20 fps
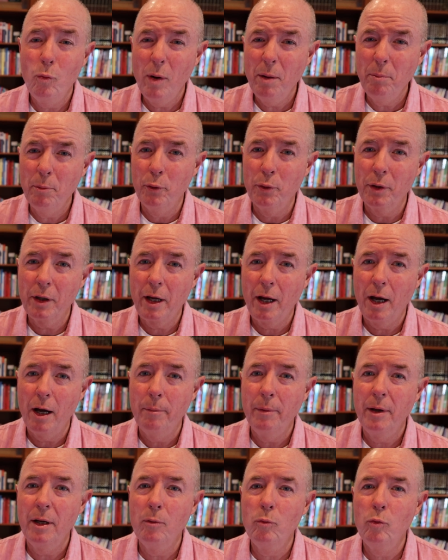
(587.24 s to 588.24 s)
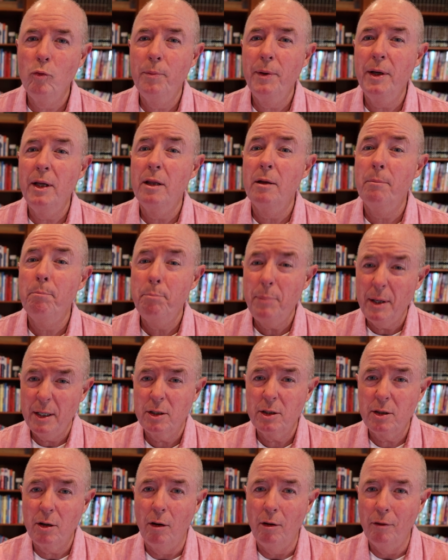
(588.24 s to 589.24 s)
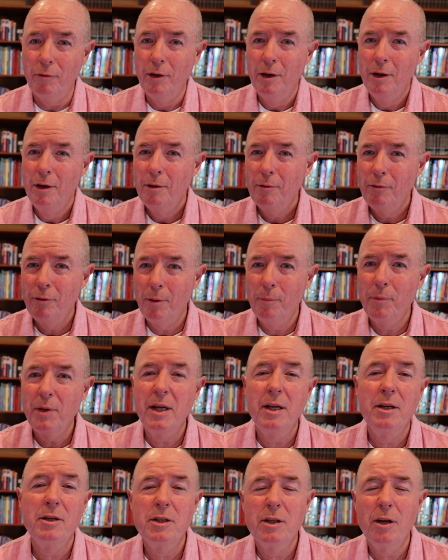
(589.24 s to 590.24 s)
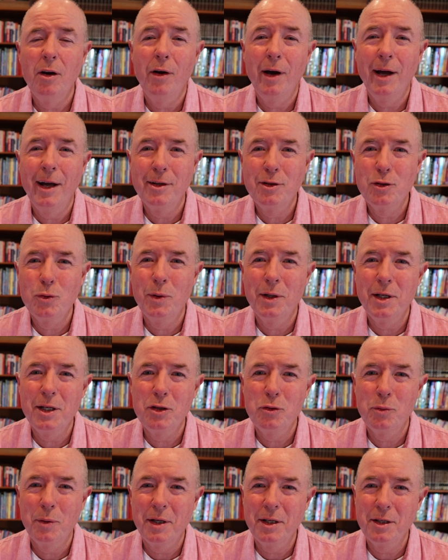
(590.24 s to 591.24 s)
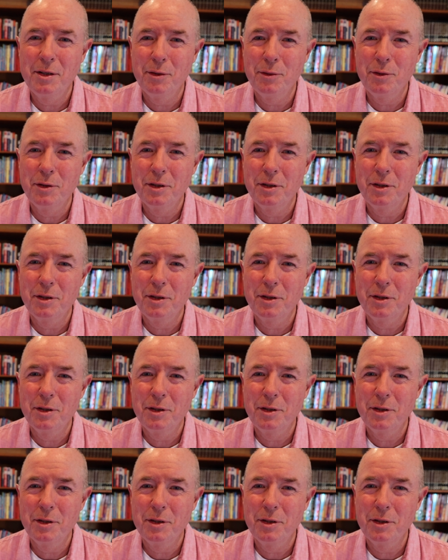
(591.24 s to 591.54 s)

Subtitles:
one more to come, and it will be the best of from the entire 2022